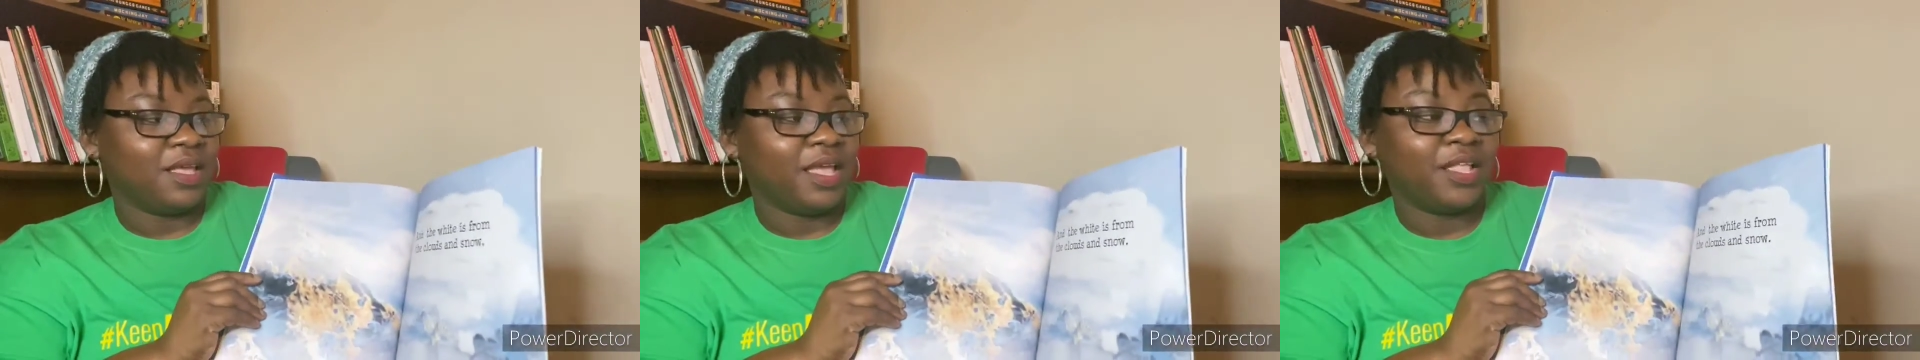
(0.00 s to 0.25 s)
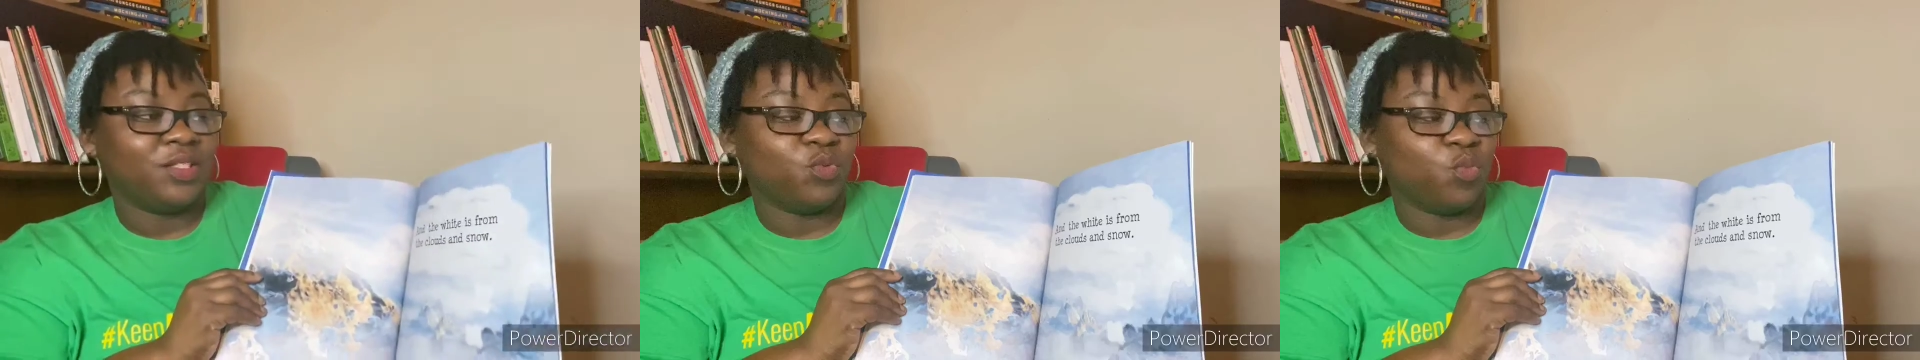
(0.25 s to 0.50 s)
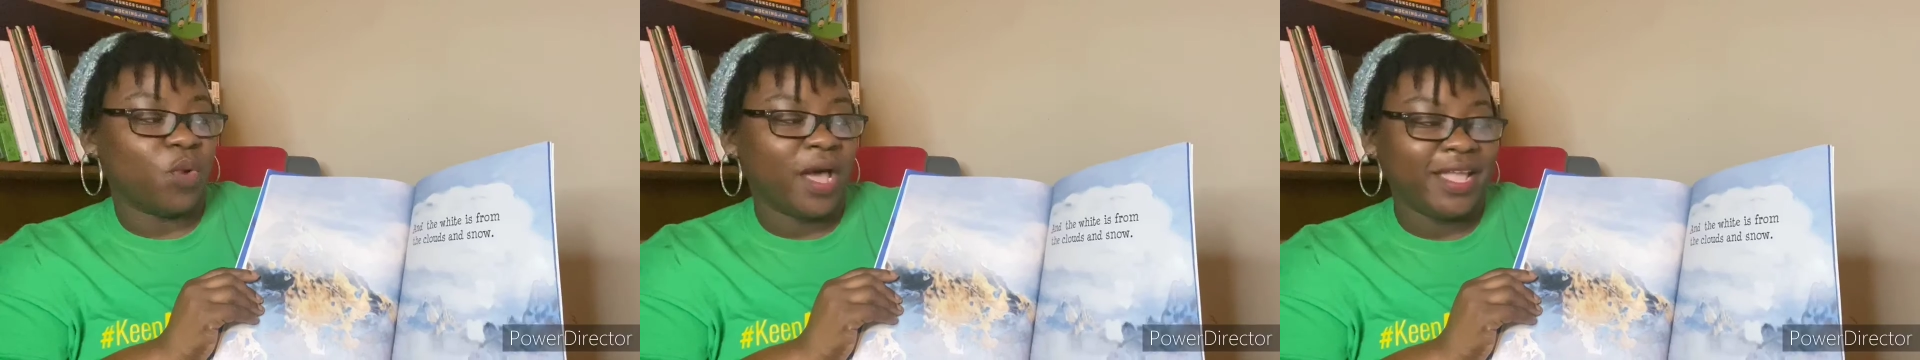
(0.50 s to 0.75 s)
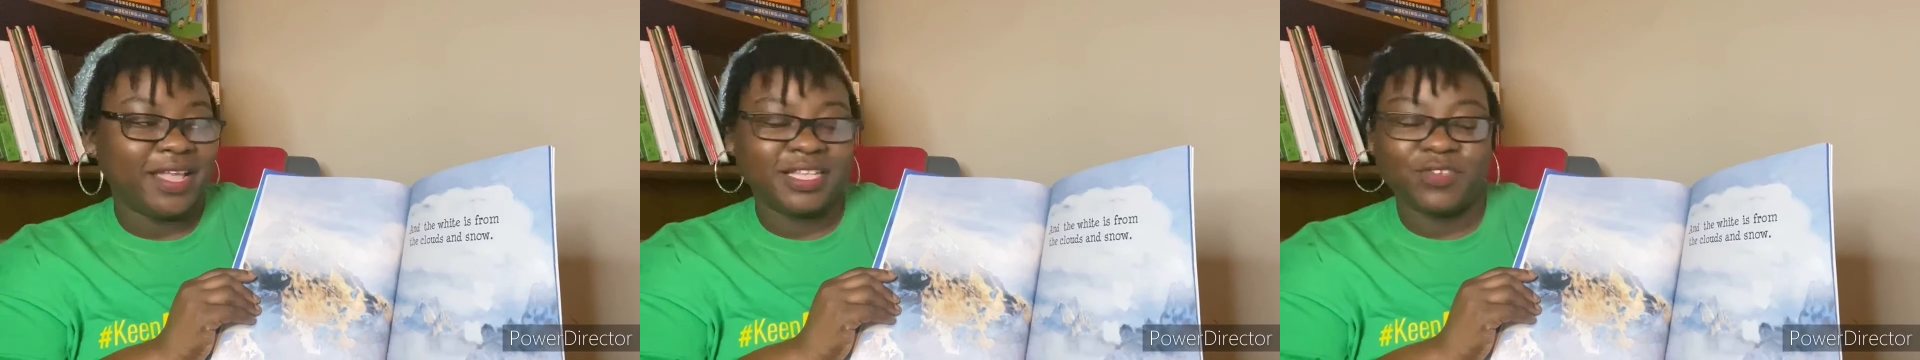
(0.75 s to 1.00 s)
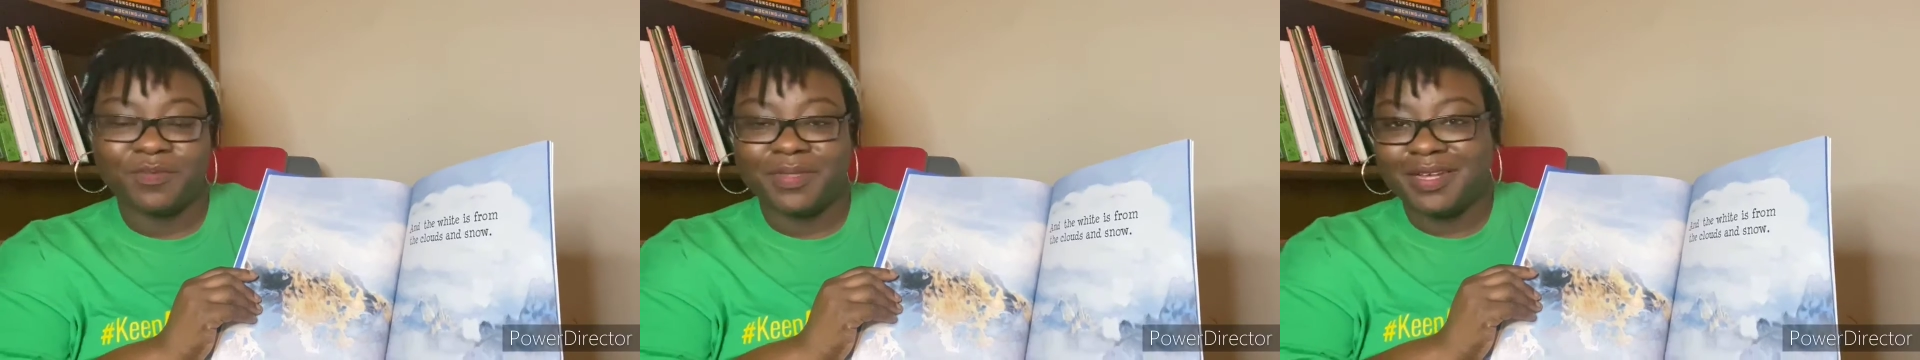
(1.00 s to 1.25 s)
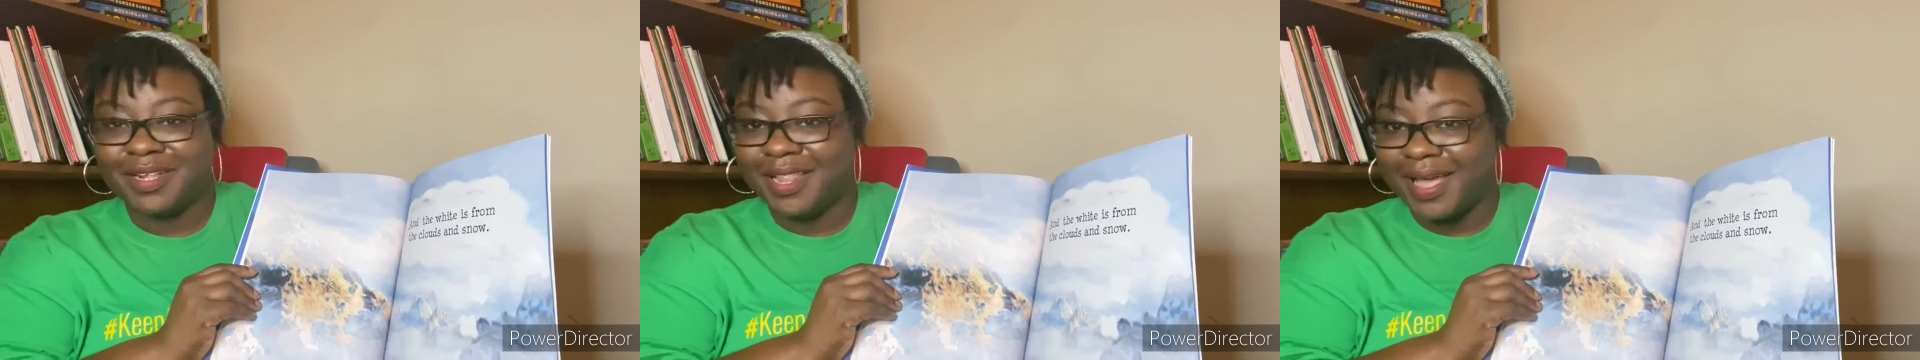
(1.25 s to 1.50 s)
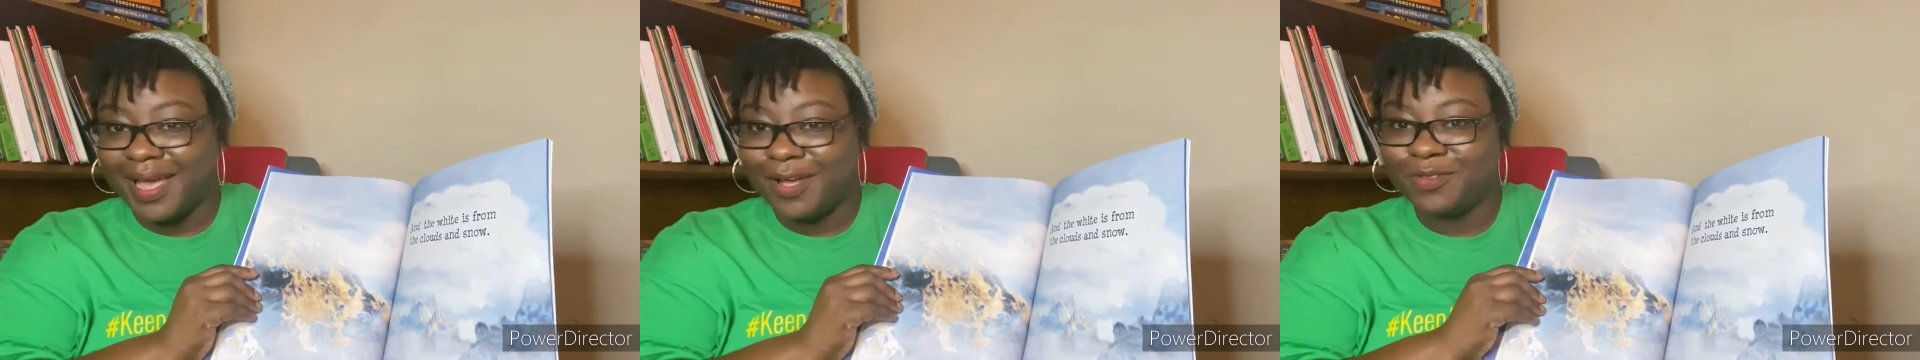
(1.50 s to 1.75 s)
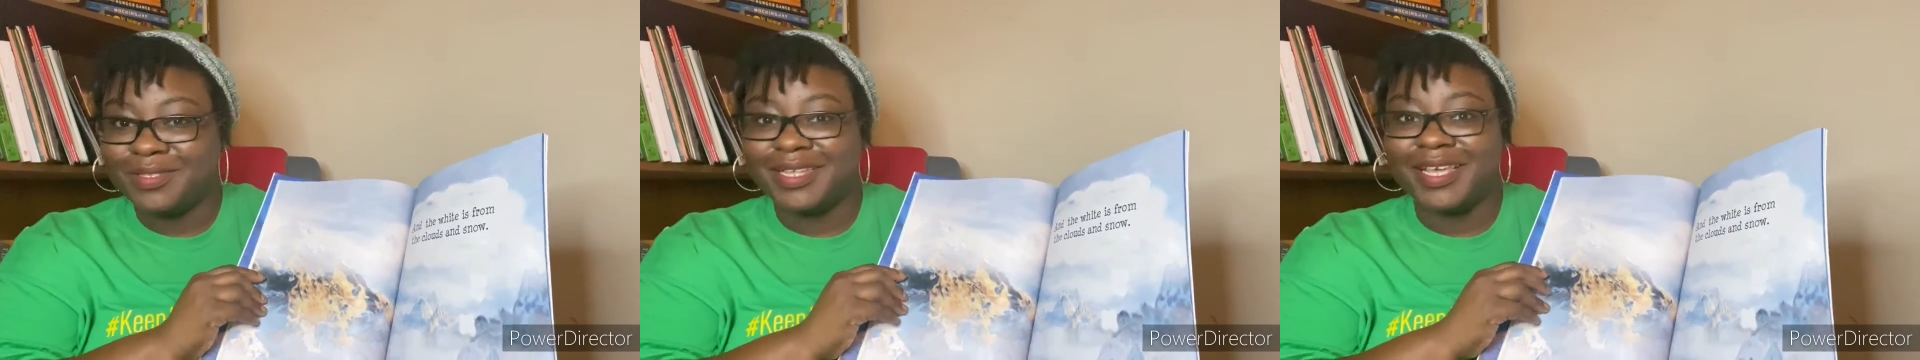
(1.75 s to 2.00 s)
And the white is from the
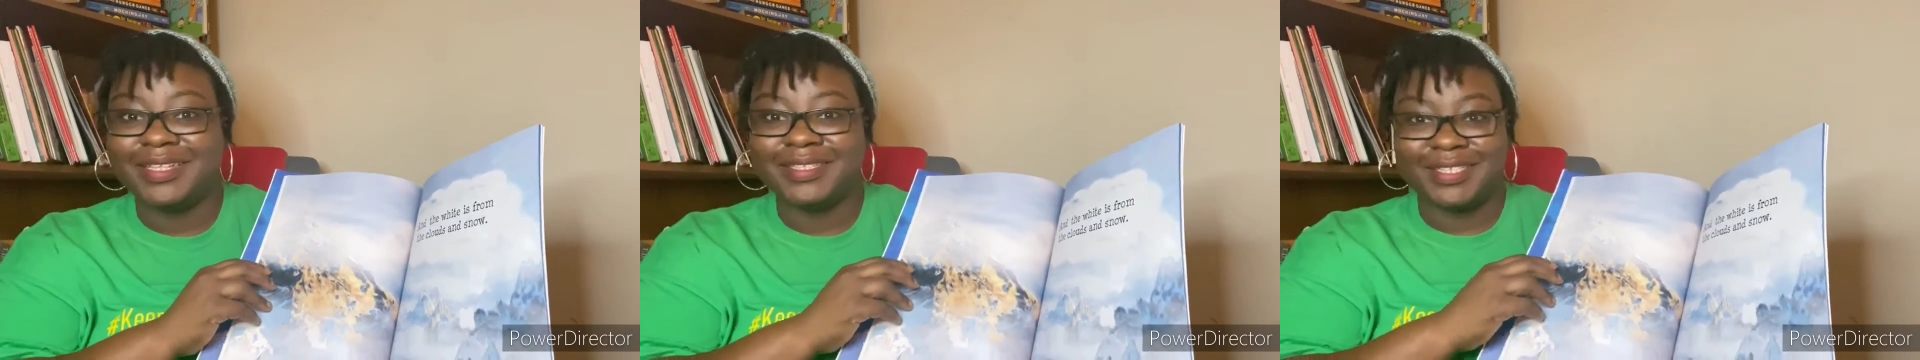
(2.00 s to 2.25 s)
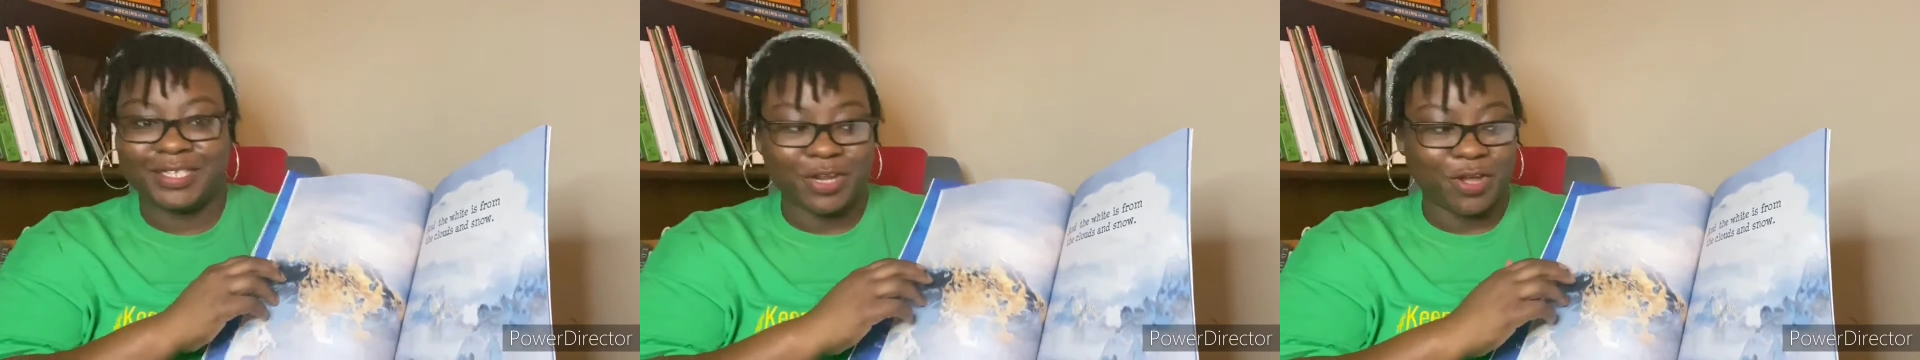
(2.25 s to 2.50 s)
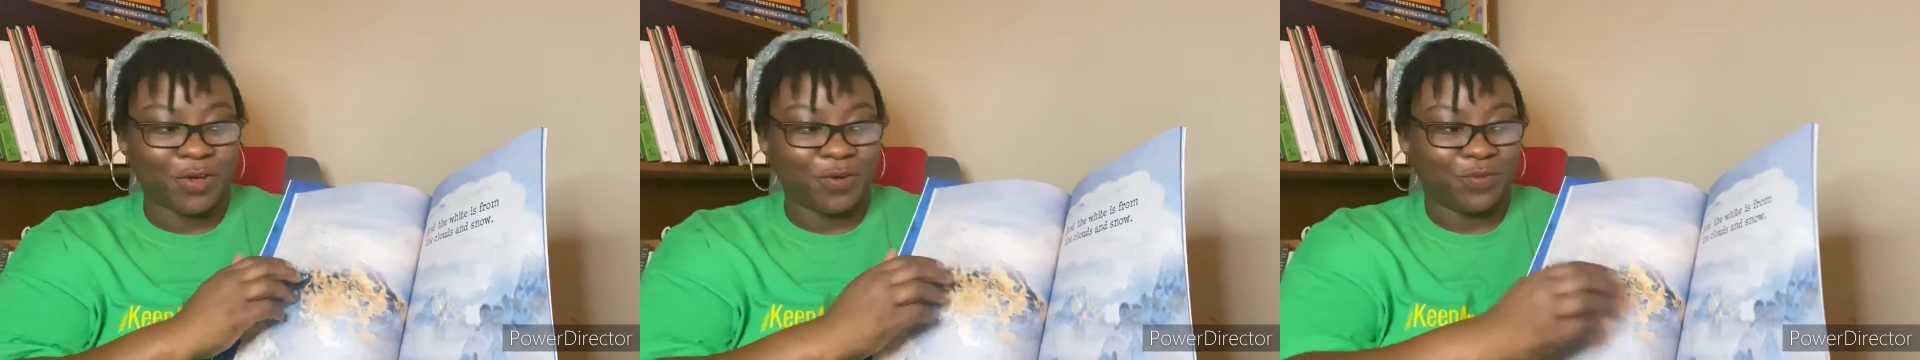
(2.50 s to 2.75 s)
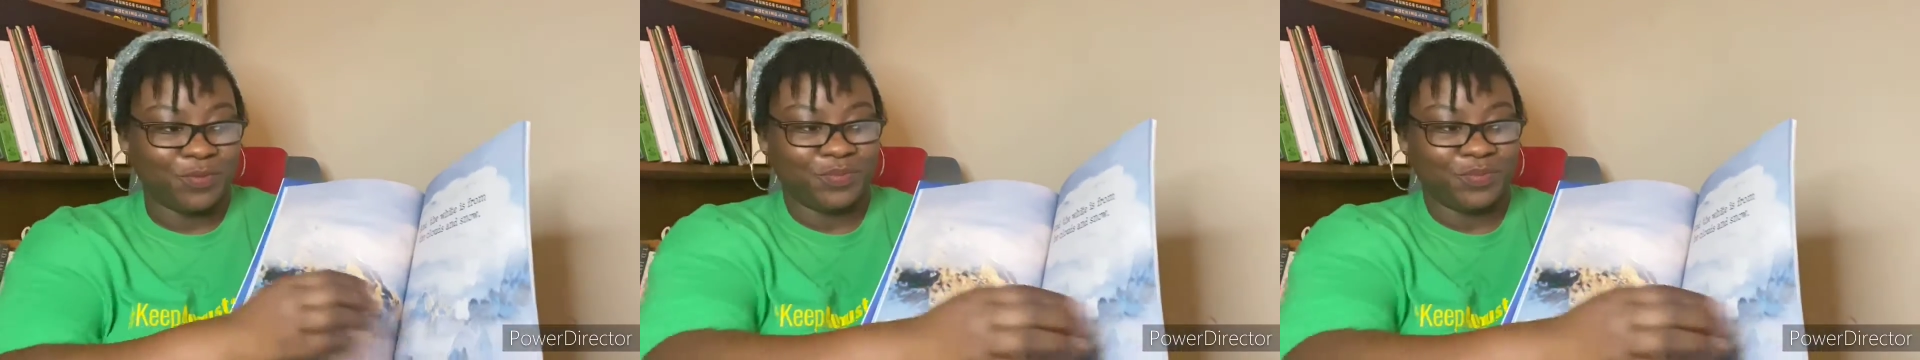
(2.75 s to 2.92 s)
clouds and snow.